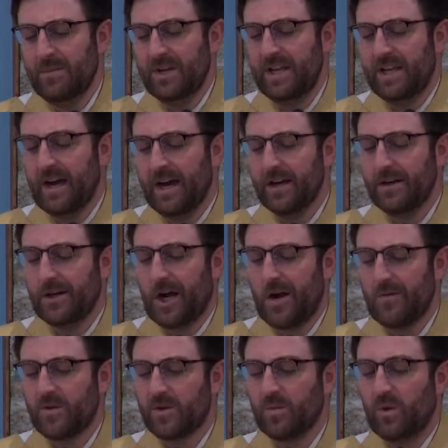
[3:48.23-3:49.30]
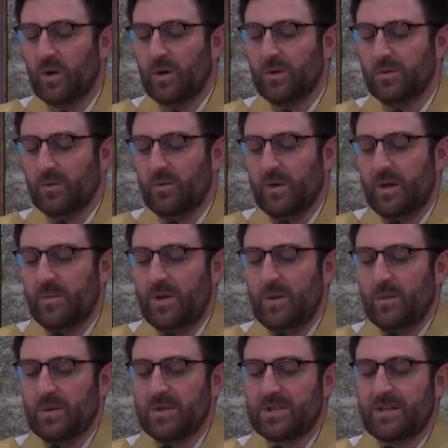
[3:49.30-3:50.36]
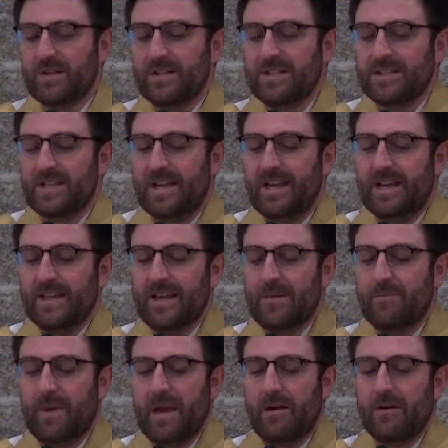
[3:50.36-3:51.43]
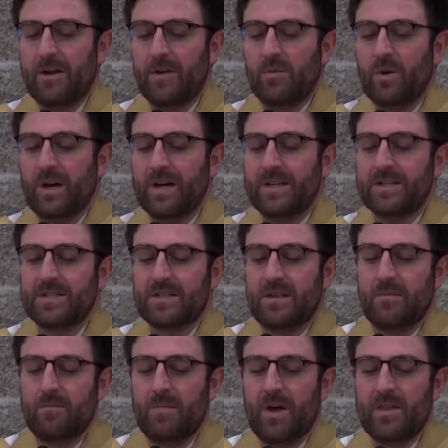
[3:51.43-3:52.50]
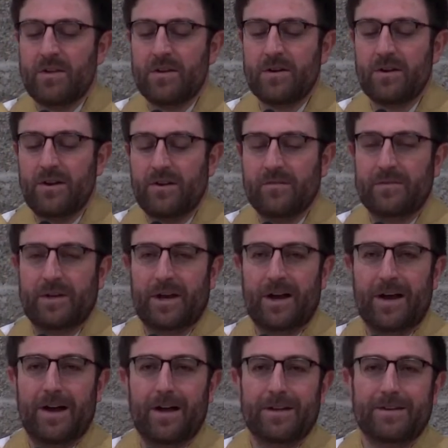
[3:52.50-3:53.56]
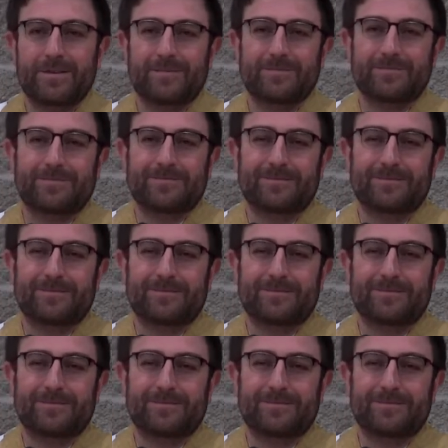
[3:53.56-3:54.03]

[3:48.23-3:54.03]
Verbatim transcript: But he got uncomfortable when people started saying that Mary was the mother of God,